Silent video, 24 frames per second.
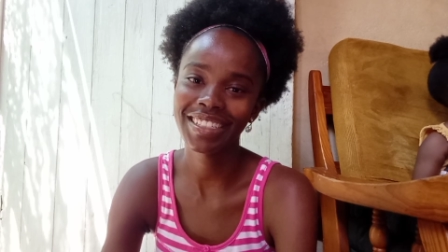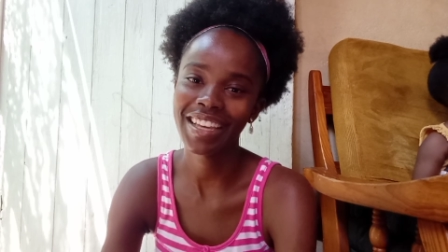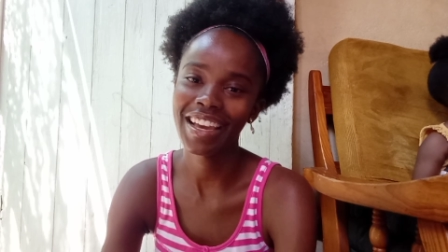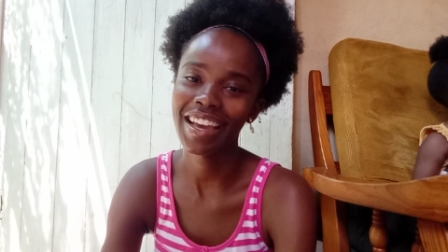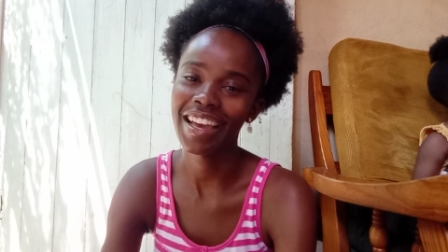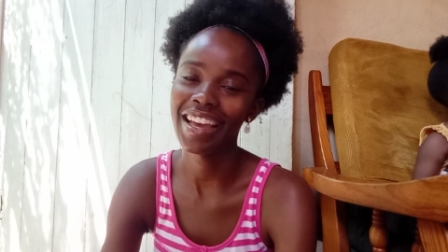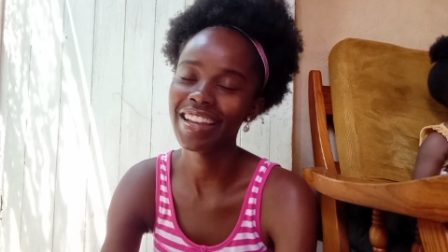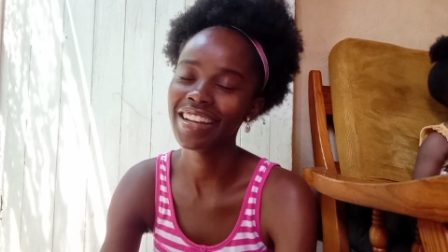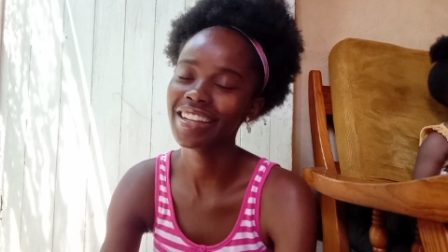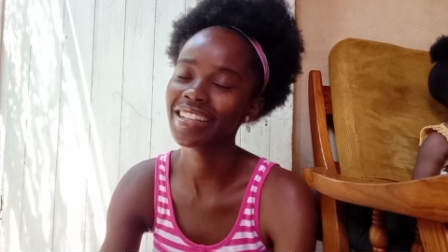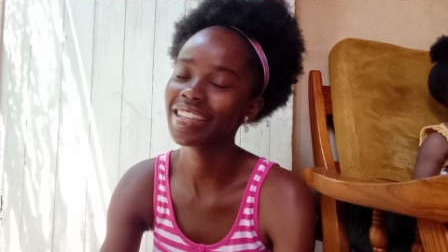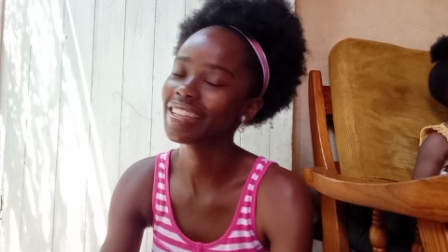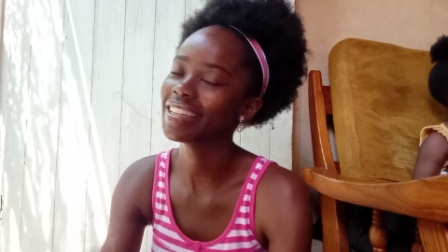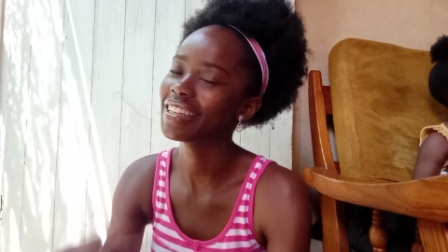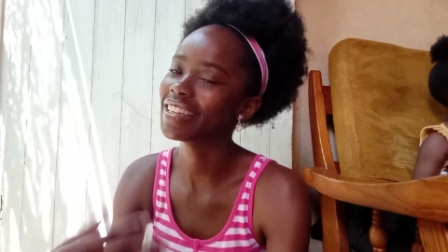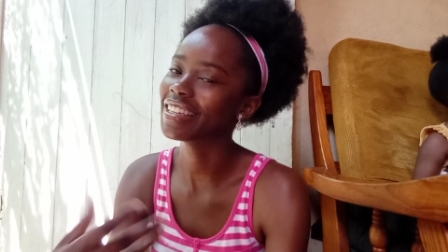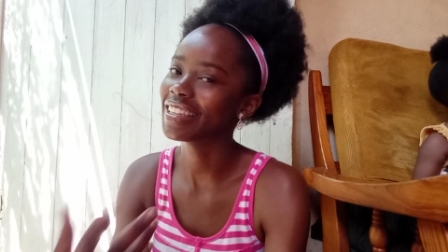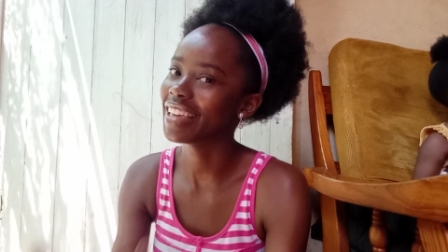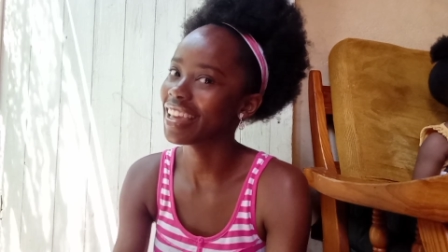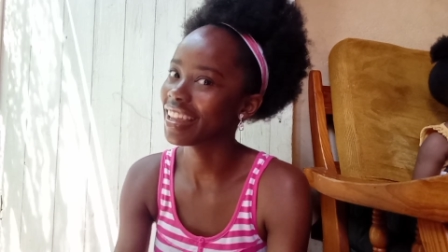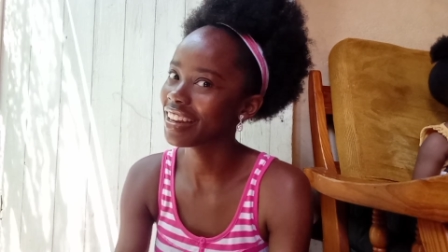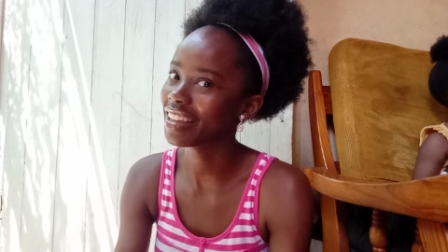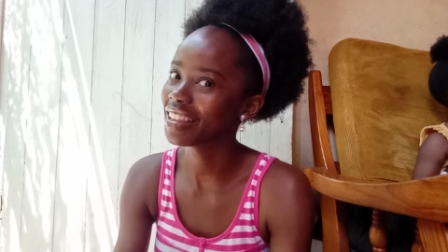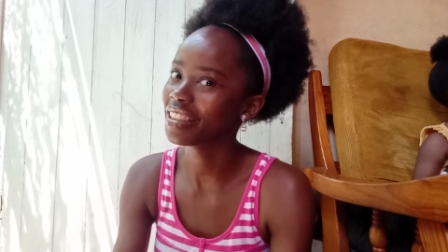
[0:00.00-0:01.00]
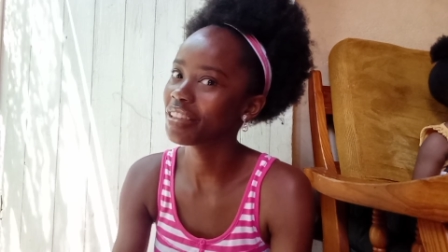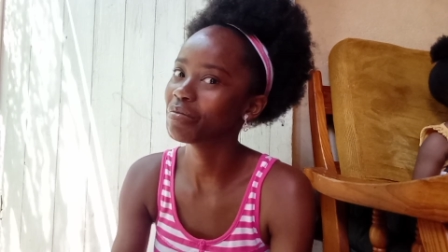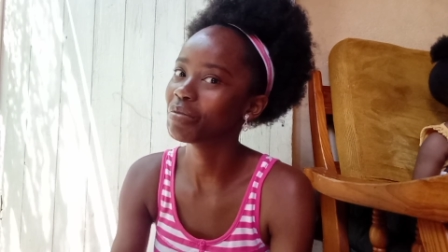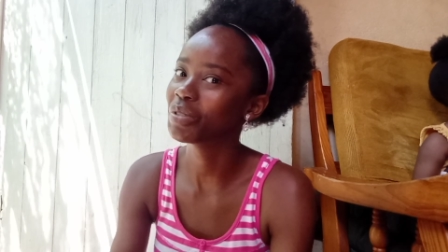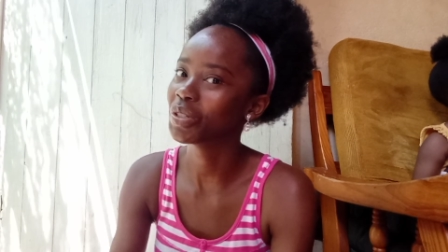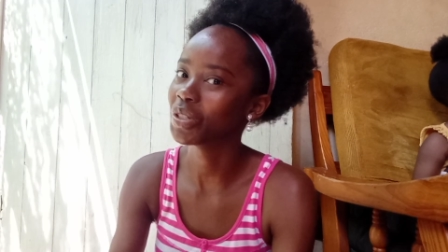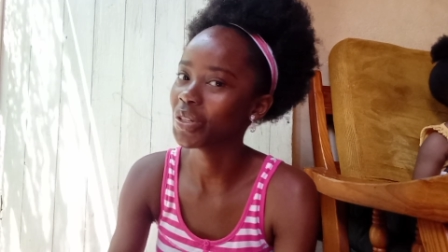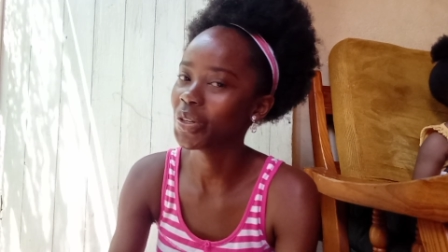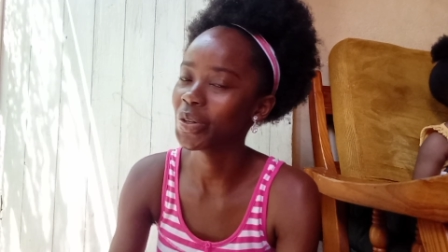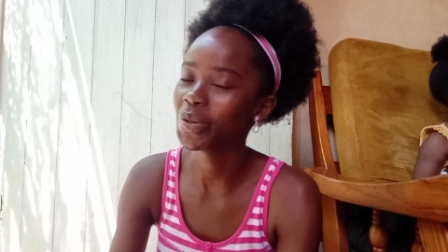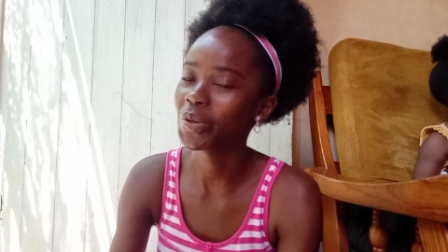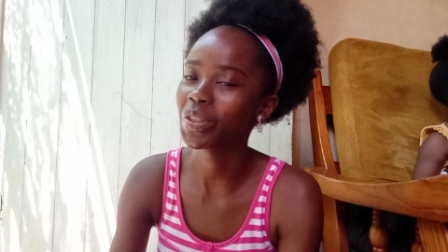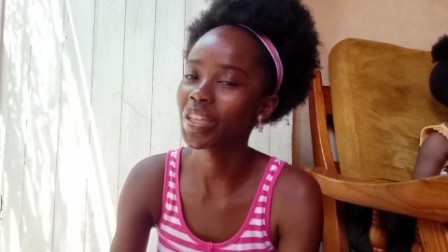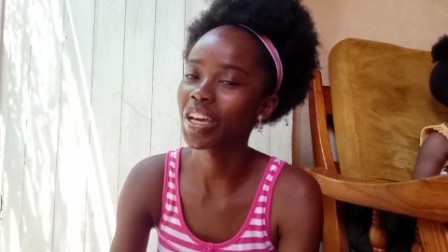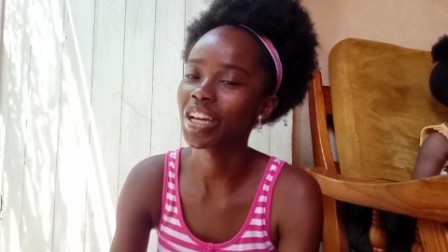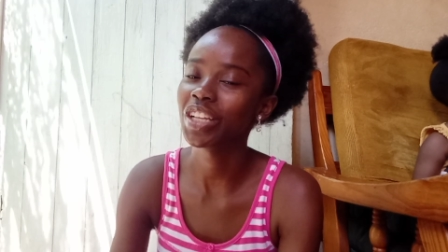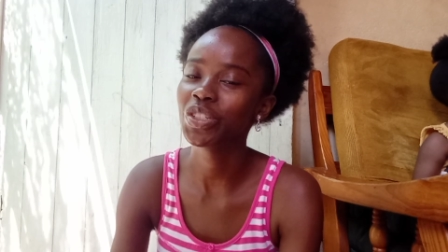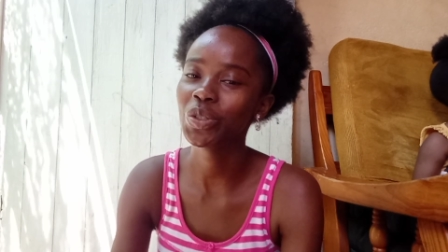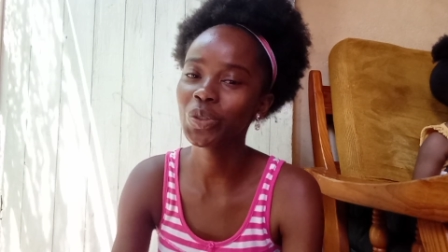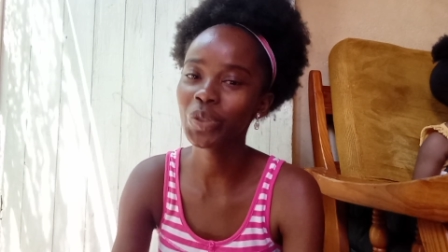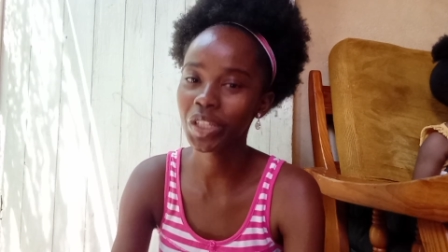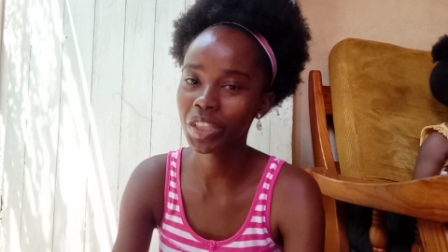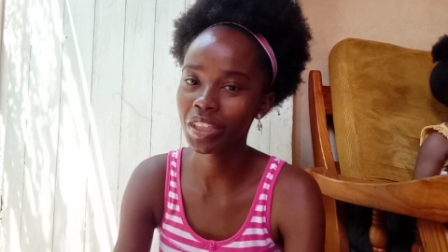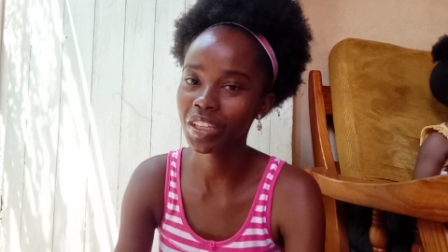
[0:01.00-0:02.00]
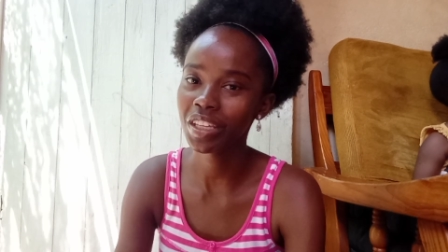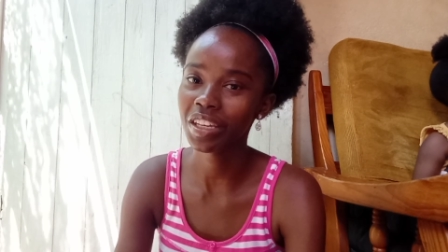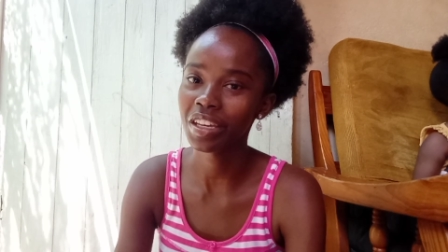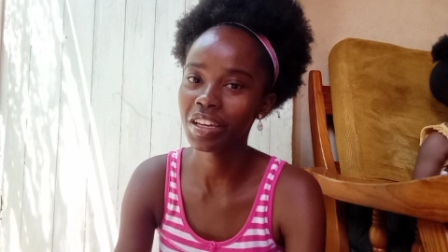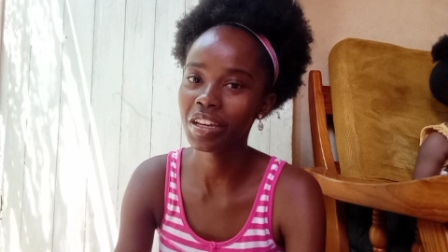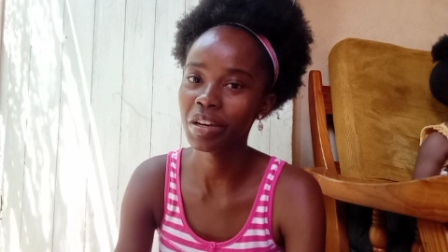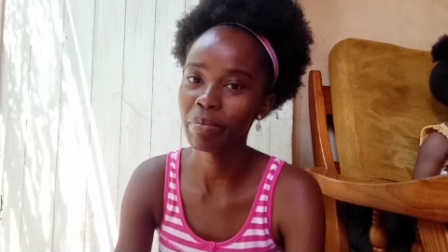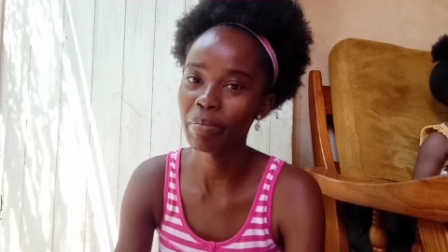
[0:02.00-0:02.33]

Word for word: And getting them to know that you are thinking